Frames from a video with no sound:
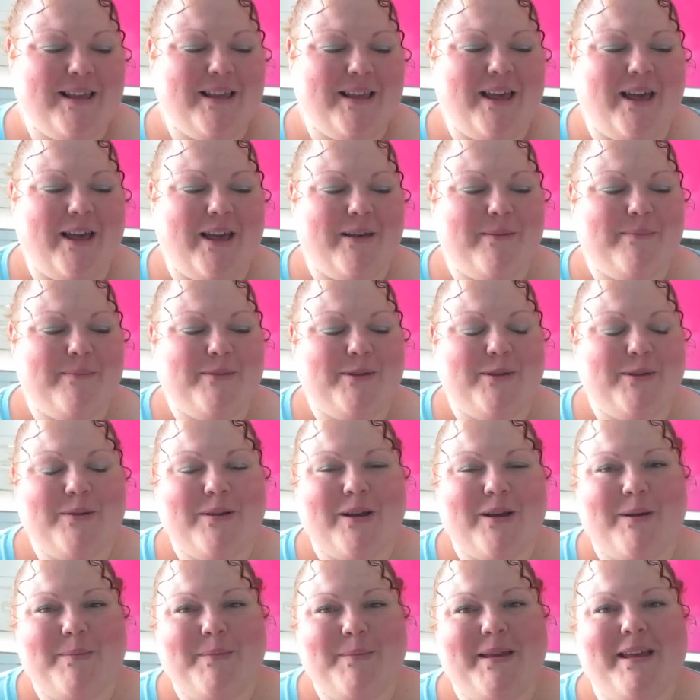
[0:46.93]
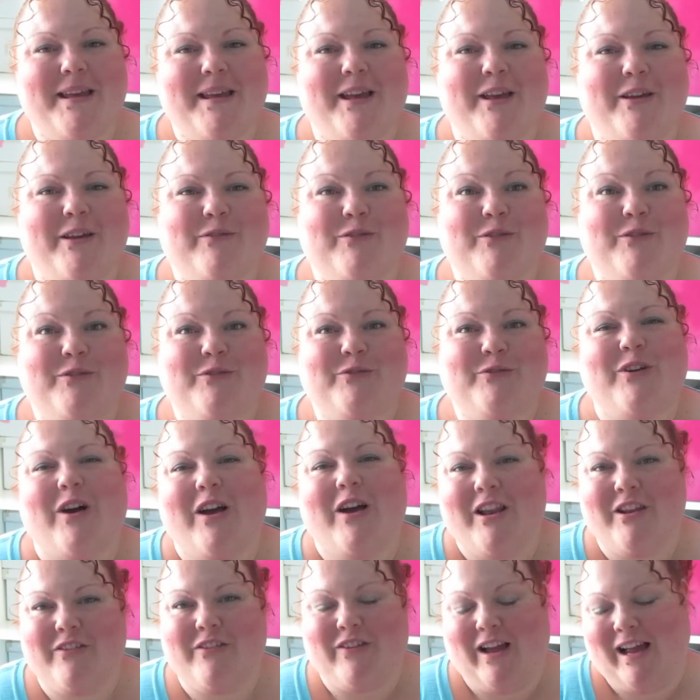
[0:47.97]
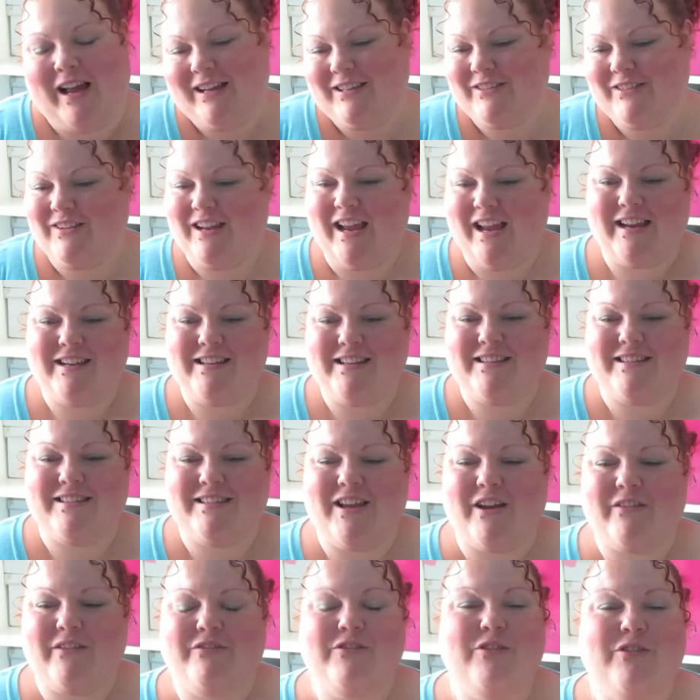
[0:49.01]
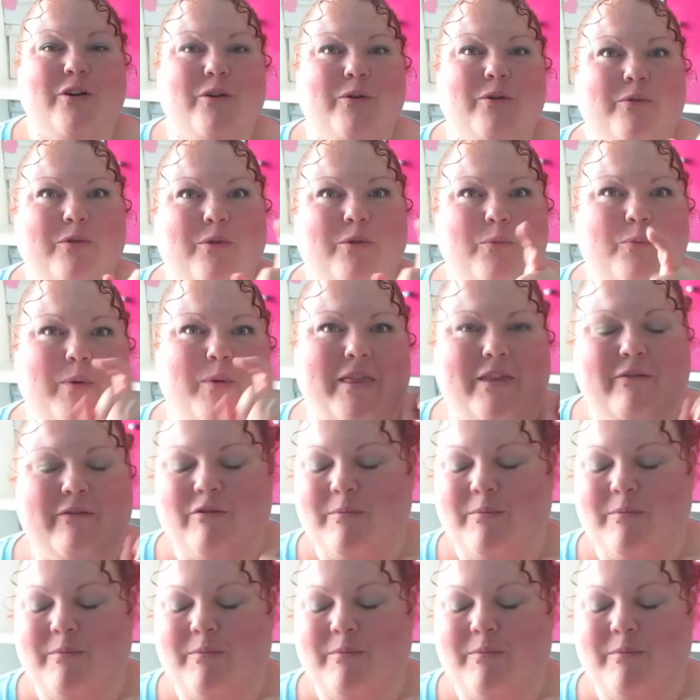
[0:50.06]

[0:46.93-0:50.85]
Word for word: Um, you come here for Filofax related stuff not all the weather